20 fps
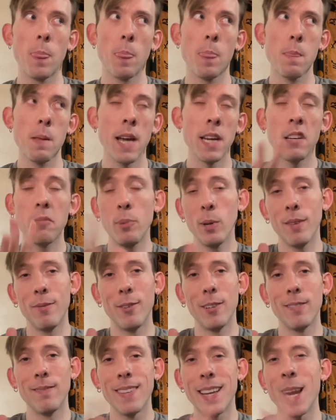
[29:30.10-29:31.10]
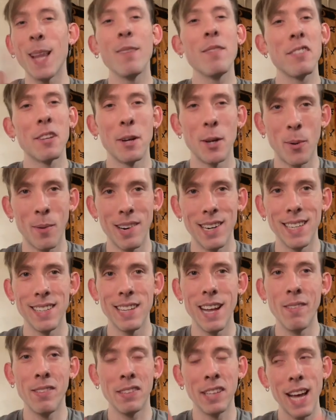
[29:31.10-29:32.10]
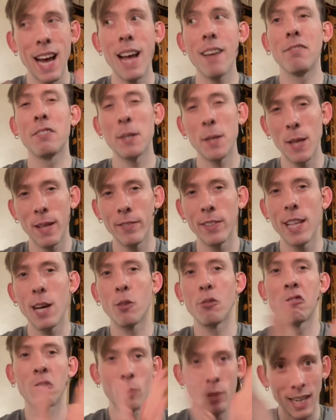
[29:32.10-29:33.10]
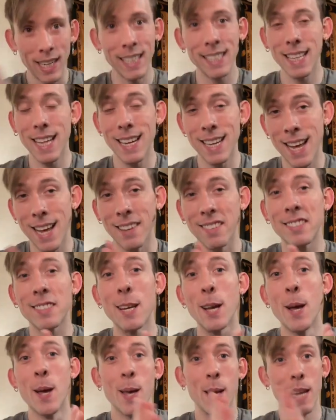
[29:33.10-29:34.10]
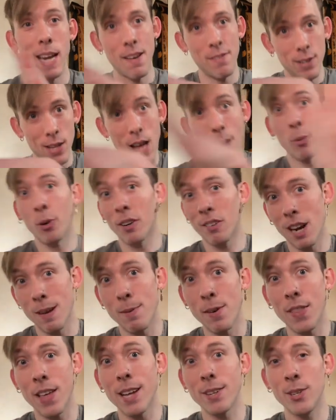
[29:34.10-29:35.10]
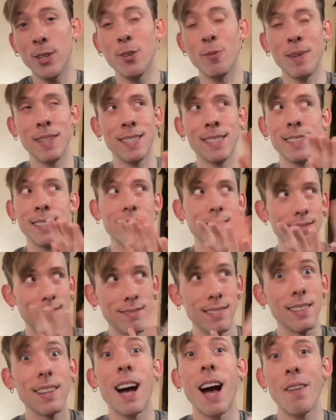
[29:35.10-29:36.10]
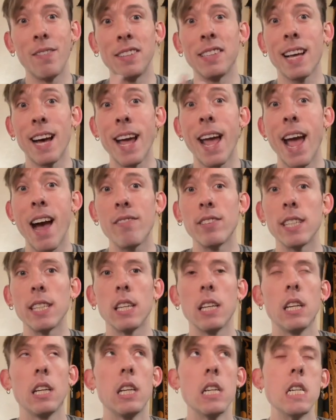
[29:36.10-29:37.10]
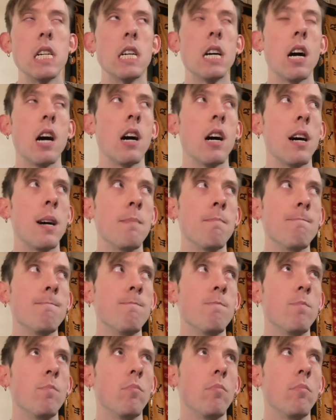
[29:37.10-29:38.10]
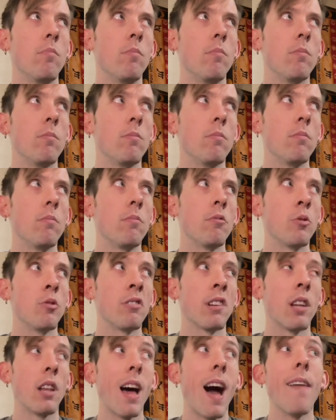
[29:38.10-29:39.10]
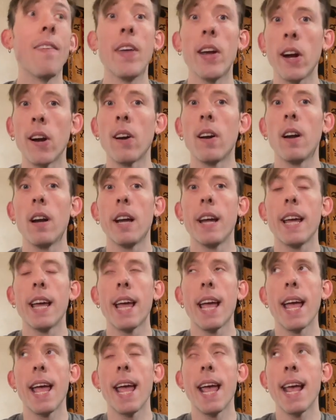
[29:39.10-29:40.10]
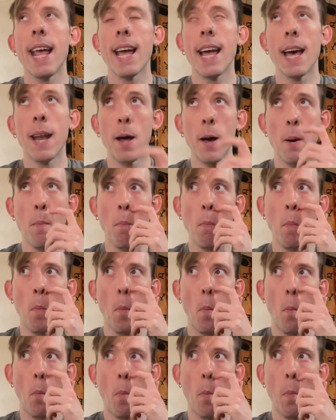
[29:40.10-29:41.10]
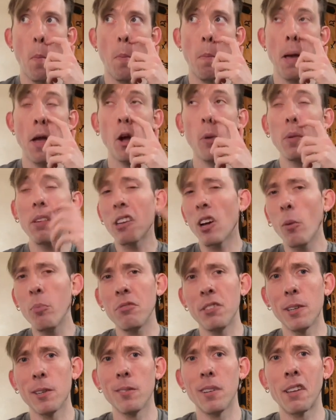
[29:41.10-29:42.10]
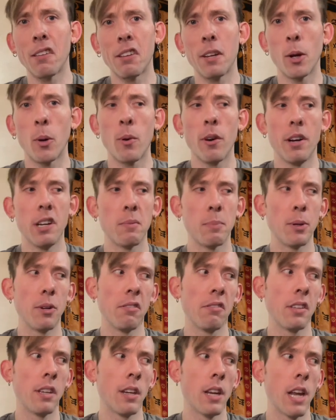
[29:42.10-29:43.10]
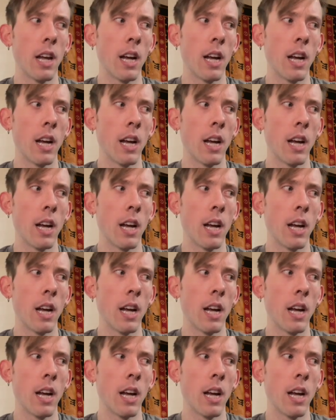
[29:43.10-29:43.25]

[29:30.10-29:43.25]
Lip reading: And it's beautiful. And I love Sun Aquarius. Obviously, I have Sun in 11th house, so we're going to get to that next. And I have a lot more to talk about that too, because obviously I have it. So there's a lot there. And I hope this helps you as a Sun Aquarius person.